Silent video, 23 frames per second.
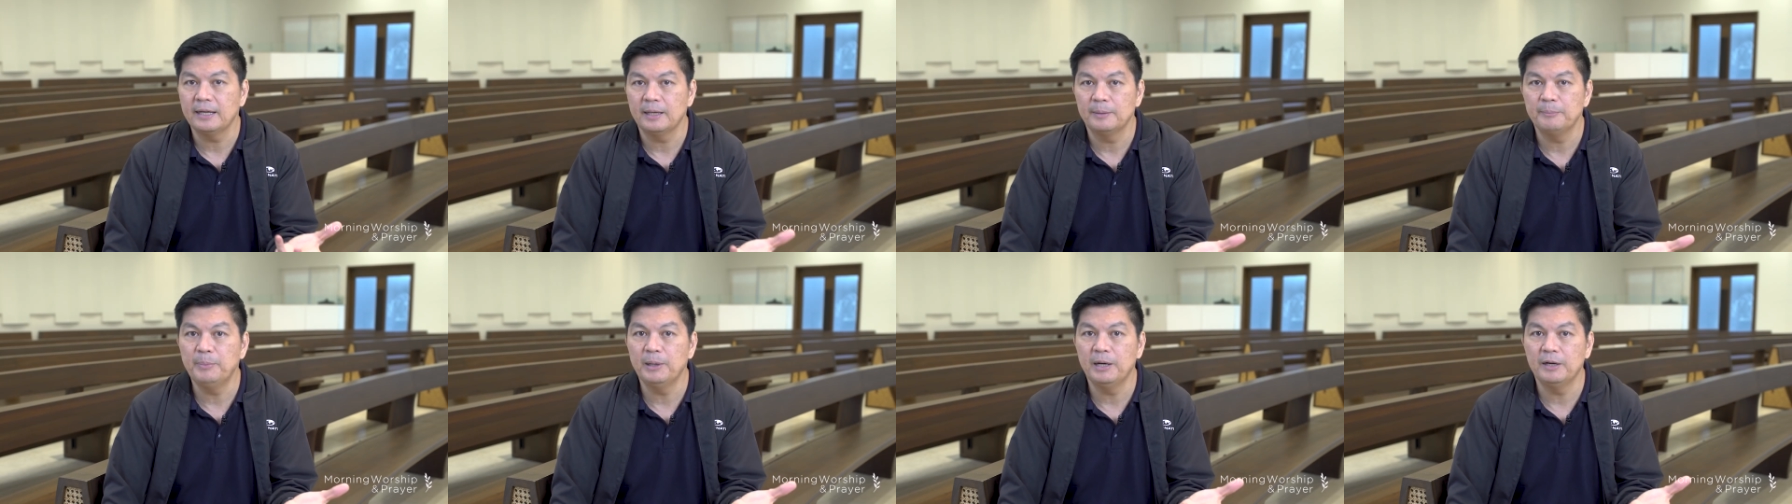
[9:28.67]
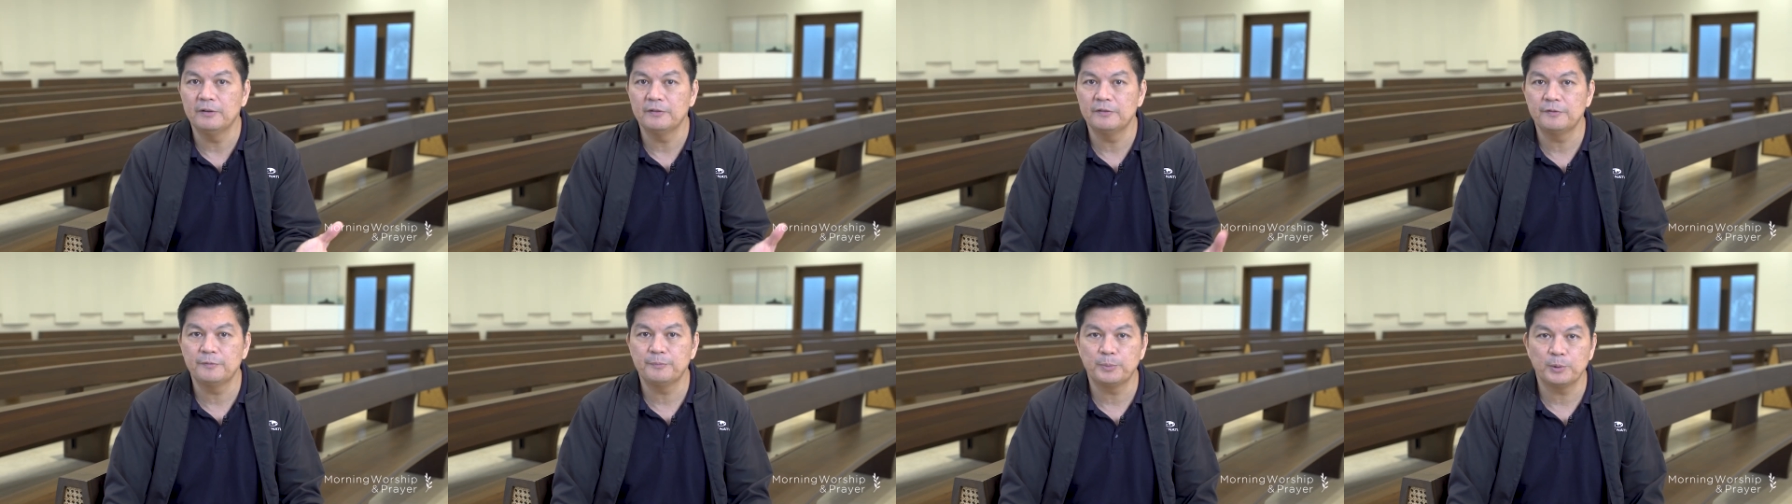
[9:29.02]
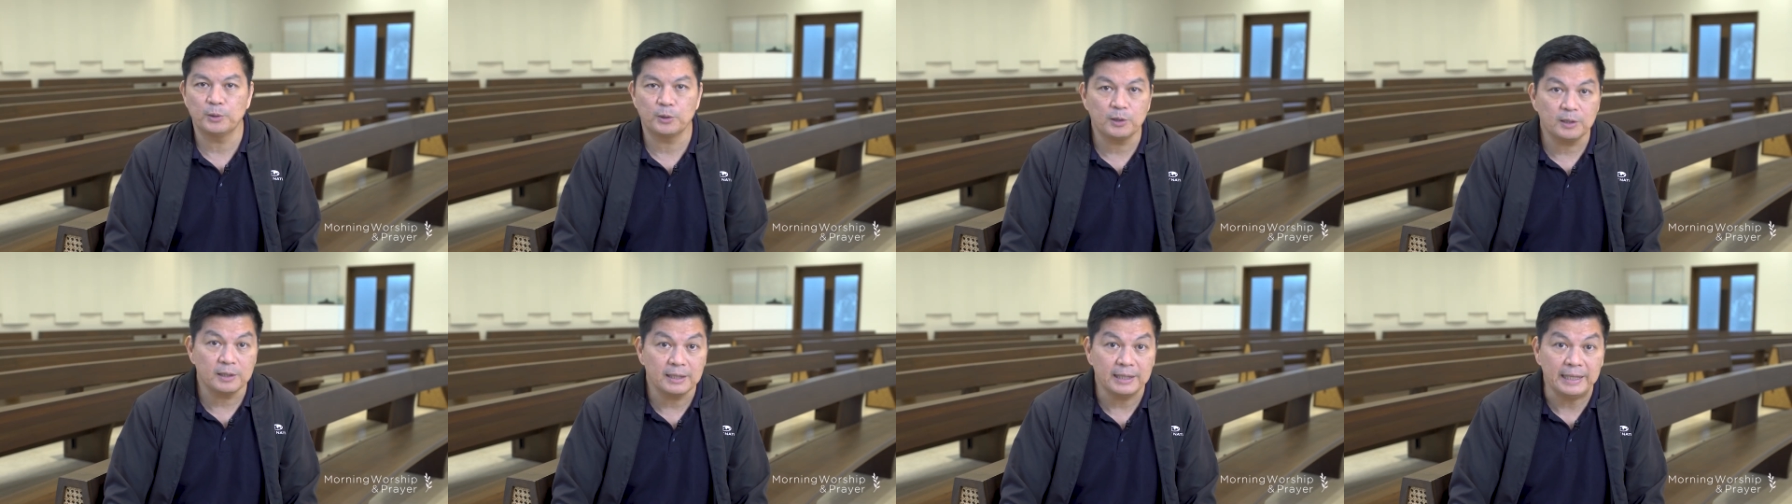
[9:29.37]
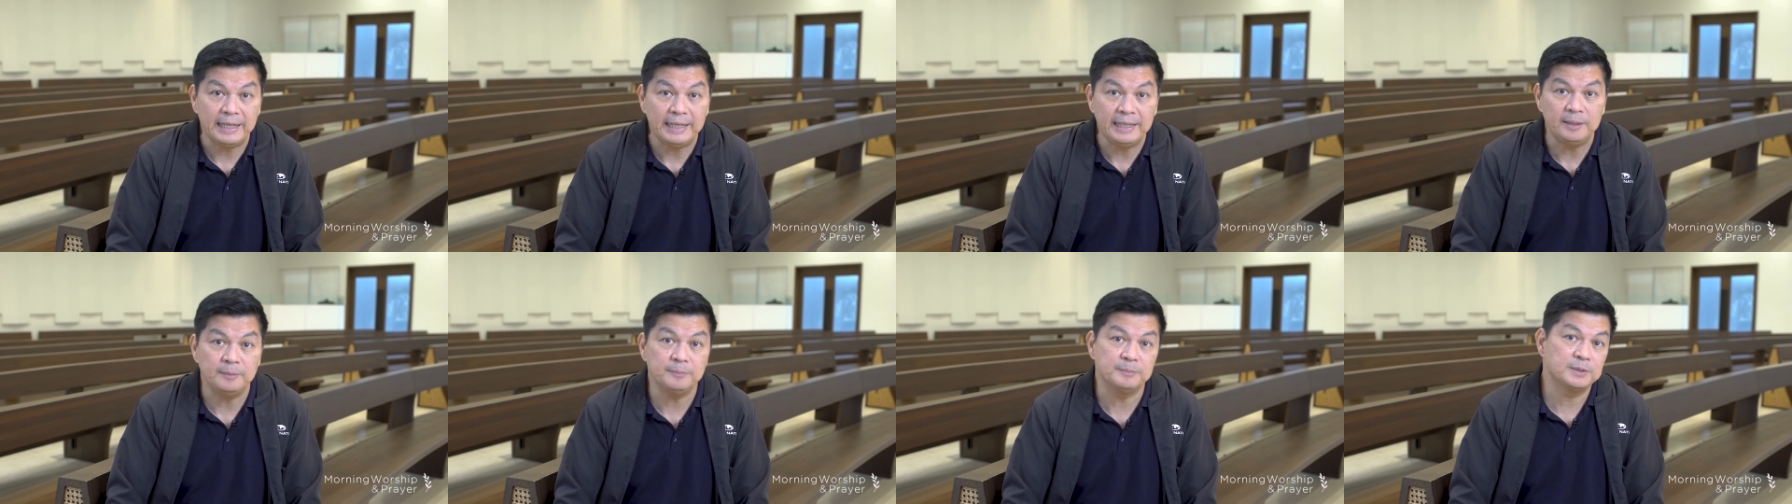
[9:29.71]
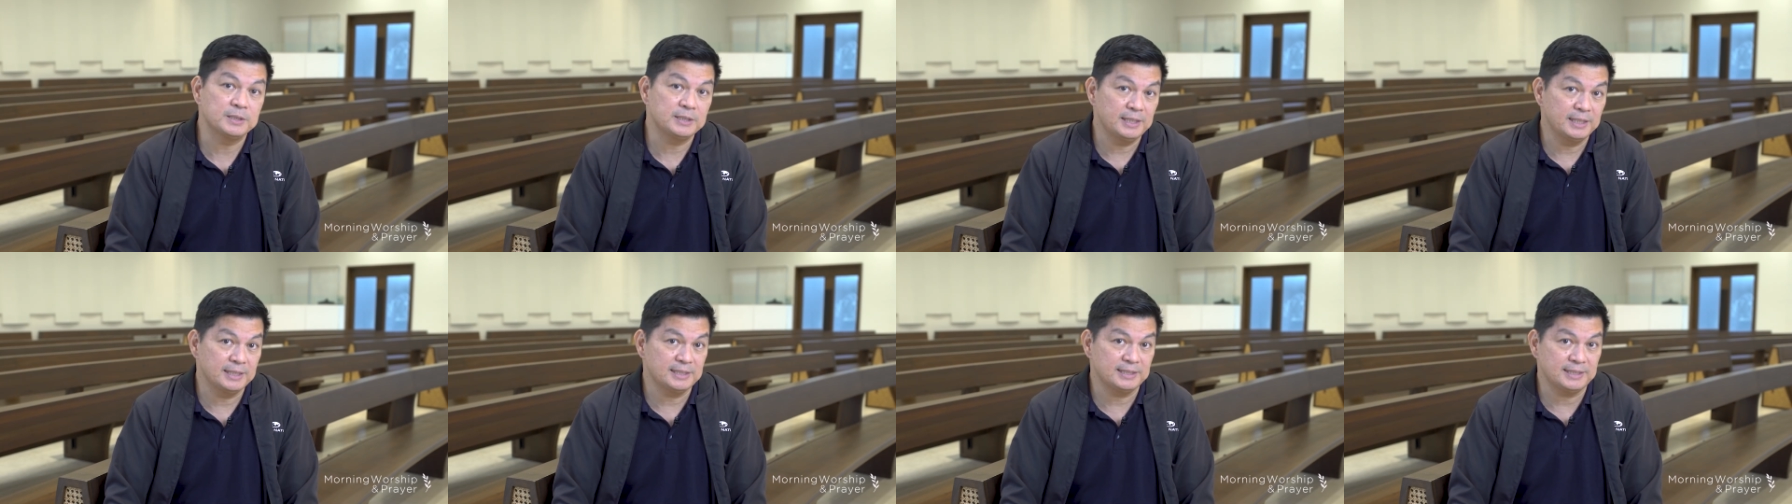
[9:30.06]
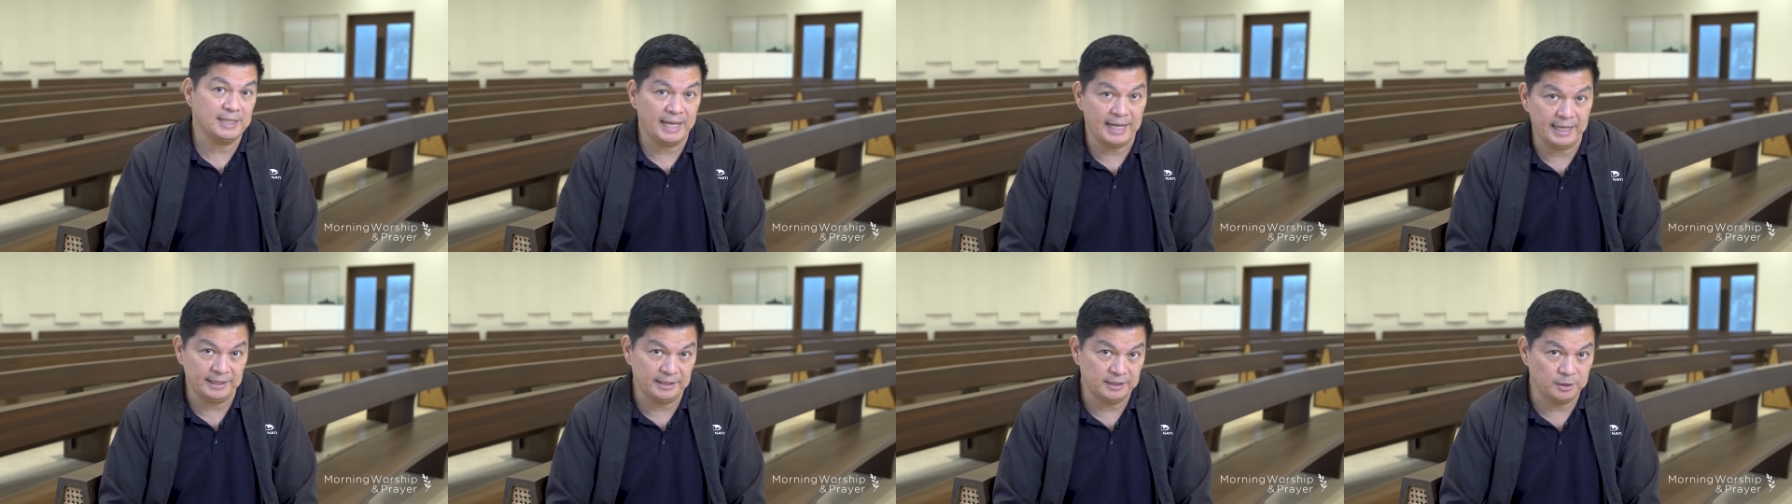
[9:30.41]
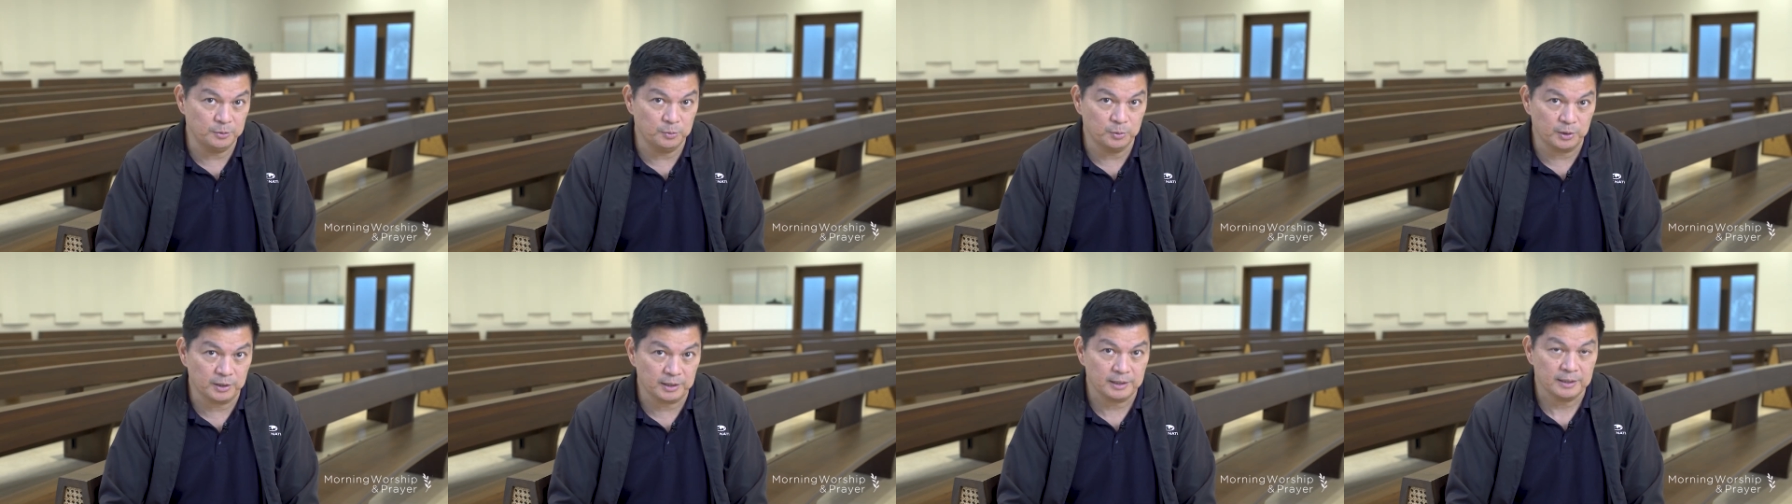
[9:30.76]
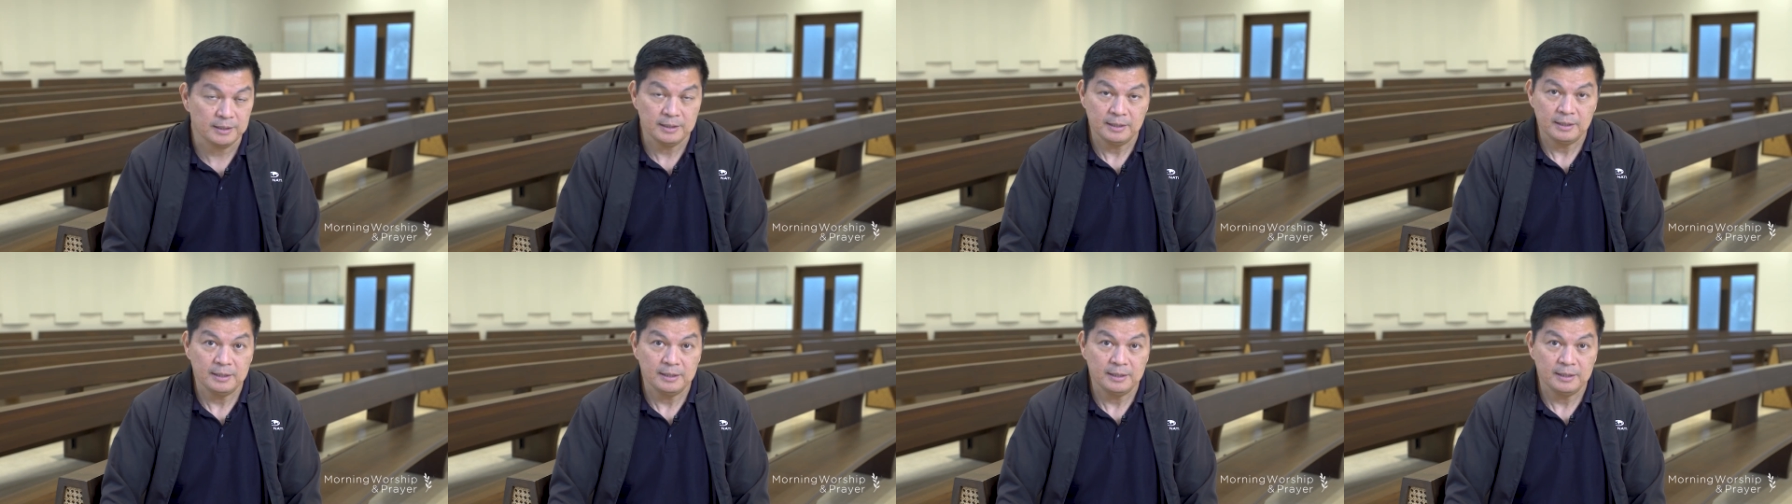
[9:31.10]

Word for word: above proclaims his handiwork.